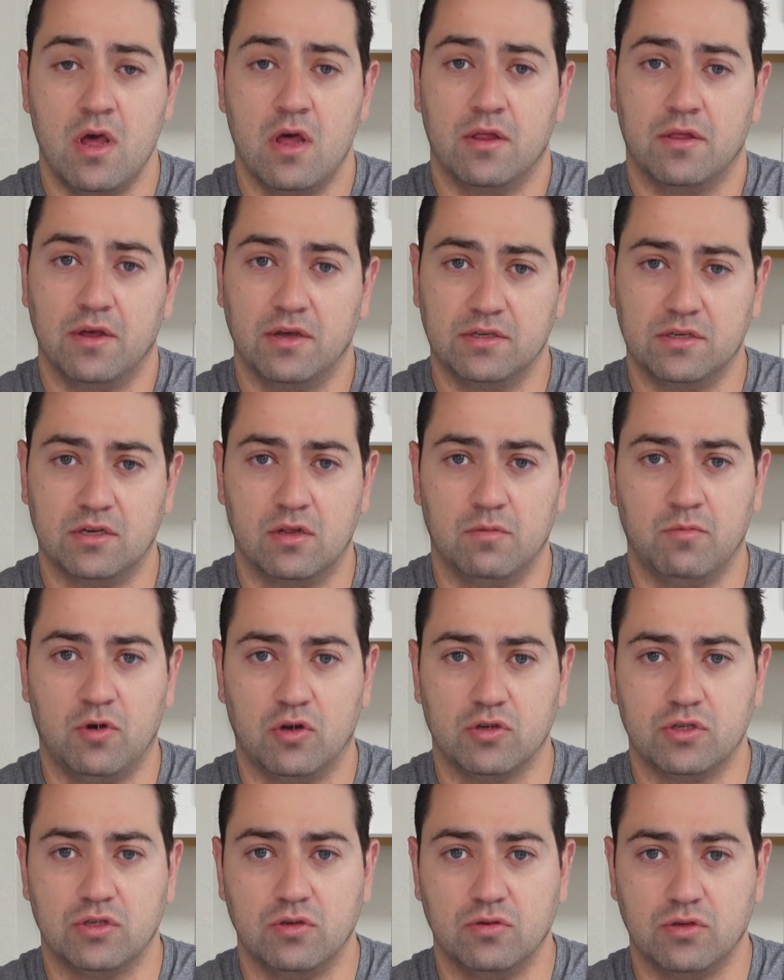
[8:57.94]
These are the
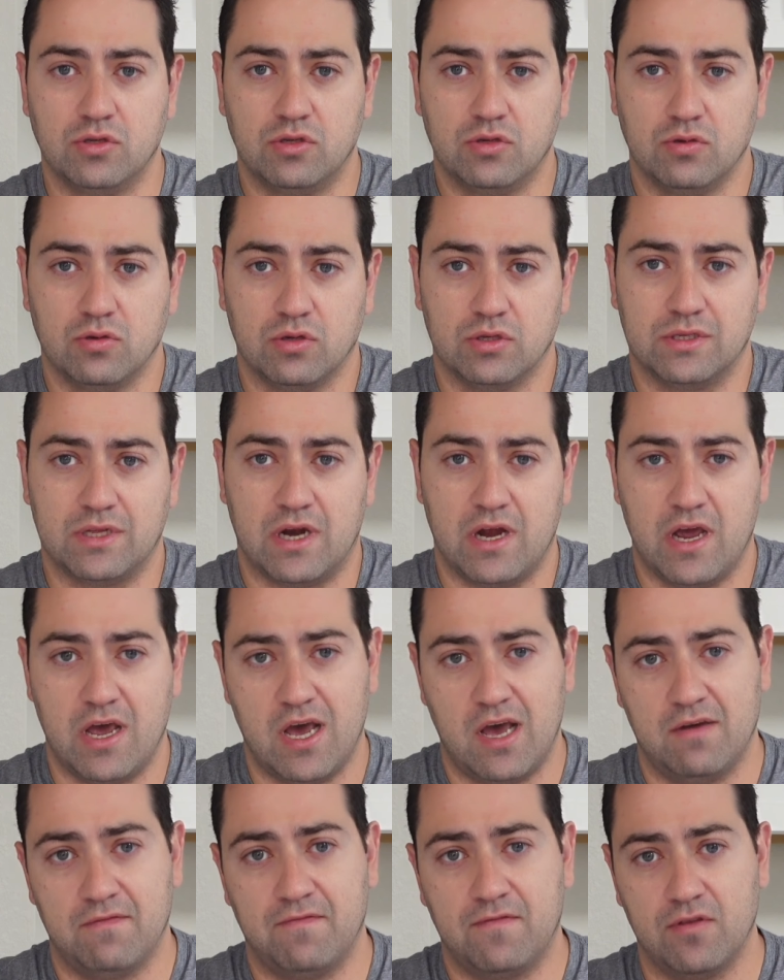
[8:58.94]
most used tools that I
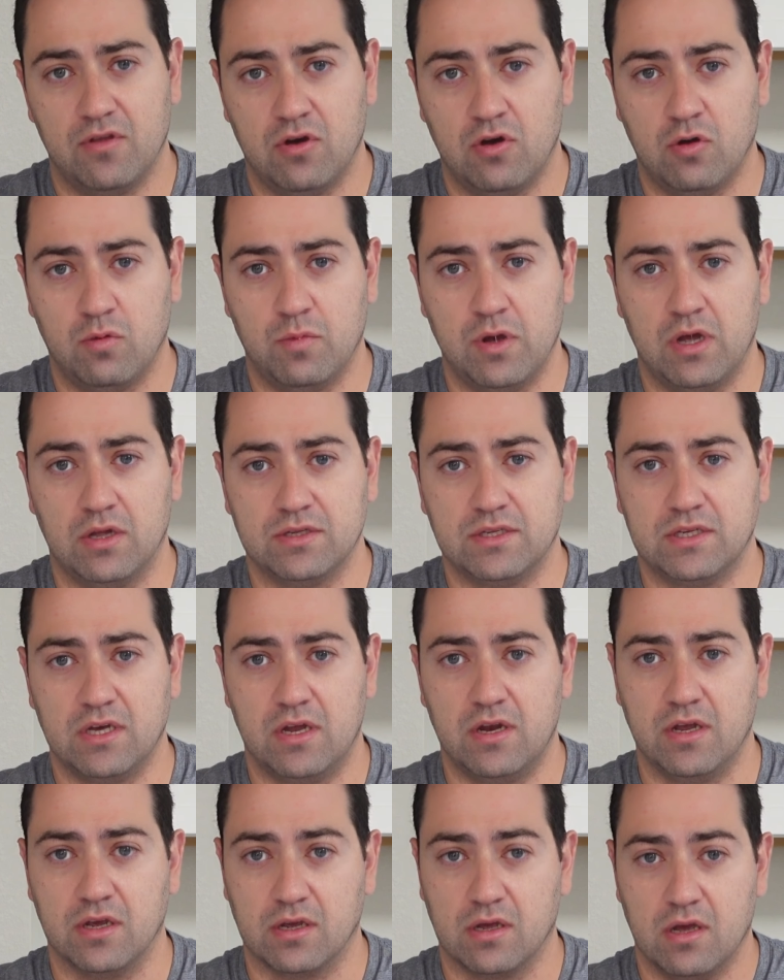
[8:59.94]
have for the home health
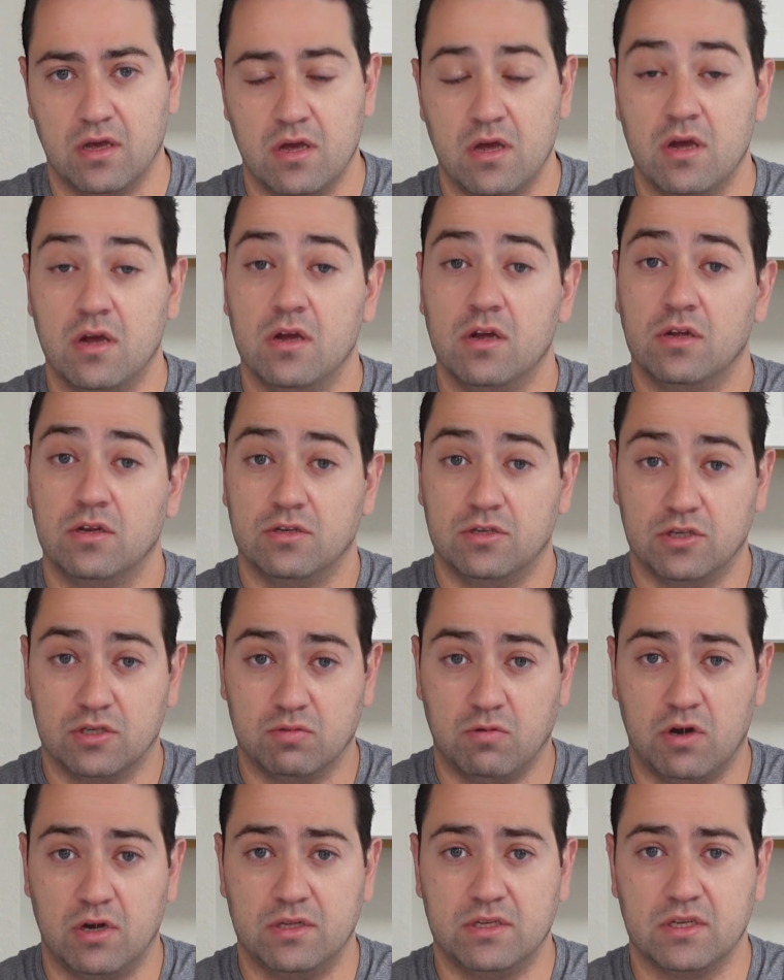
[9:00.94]
setting. Just
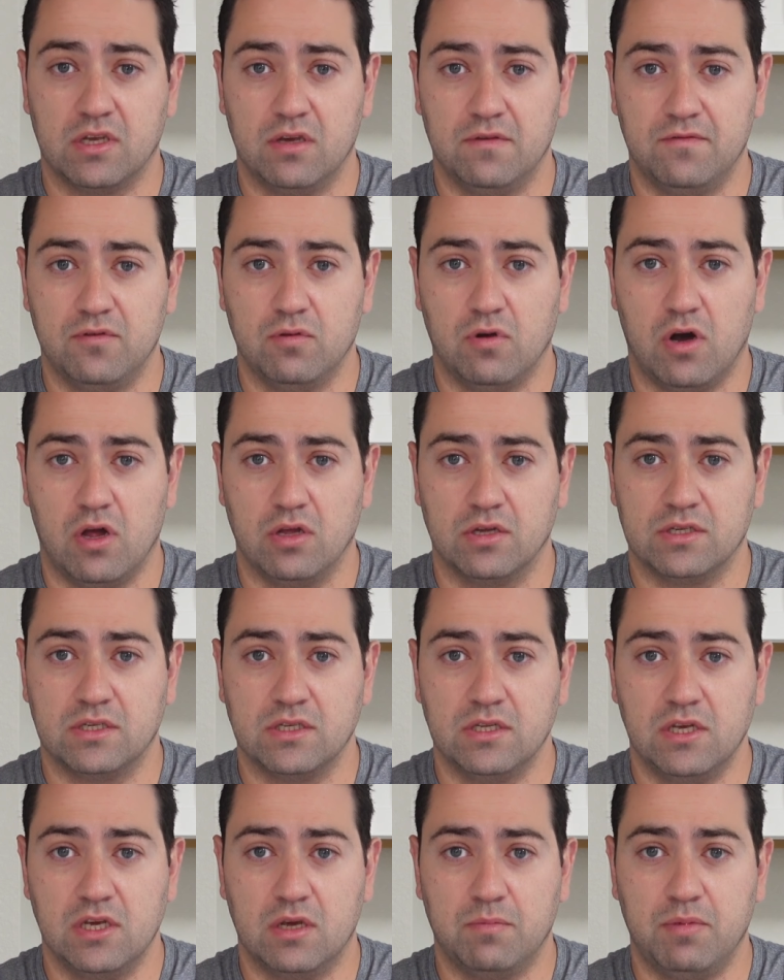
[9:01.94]
wanted to give you all a
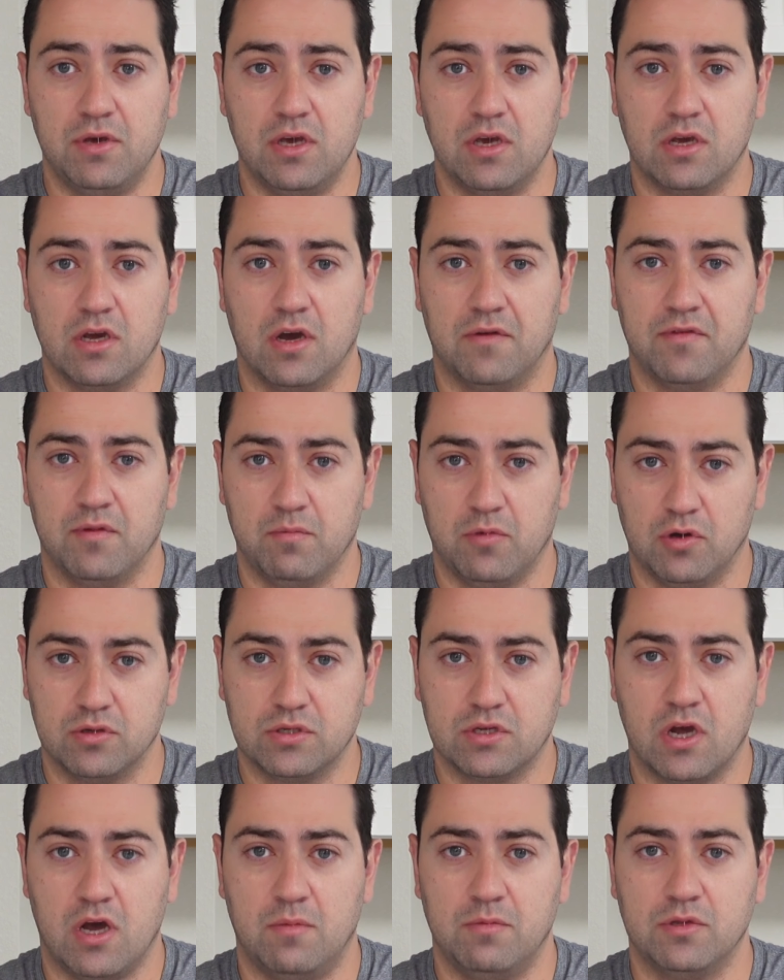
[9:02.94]
sneak peek of the
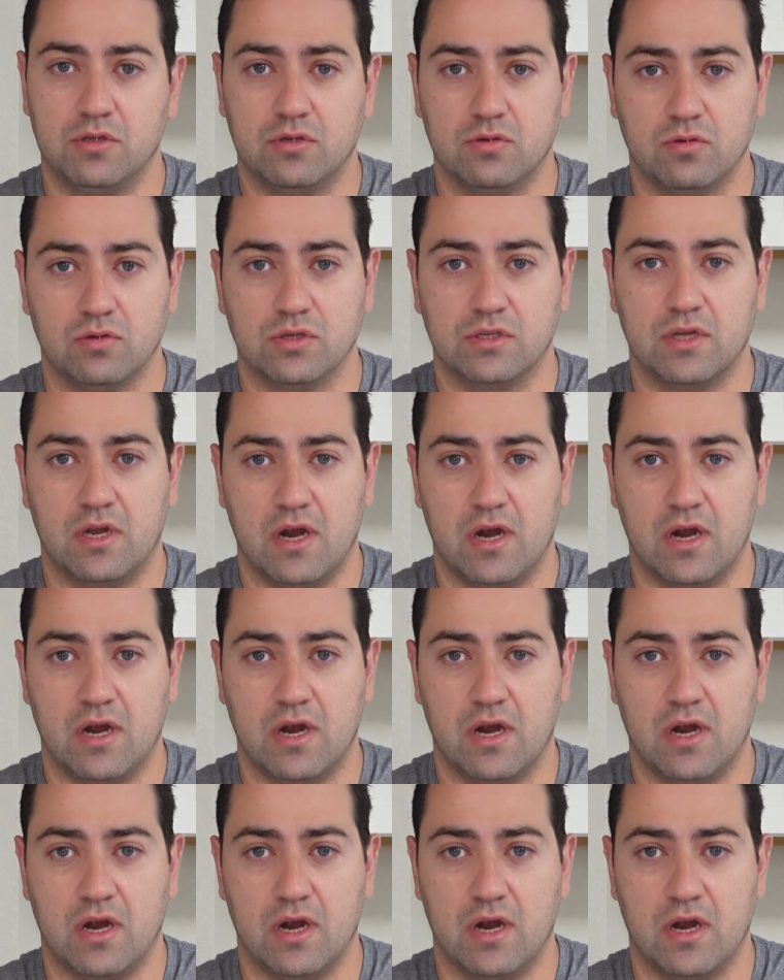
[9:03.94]
most common tools that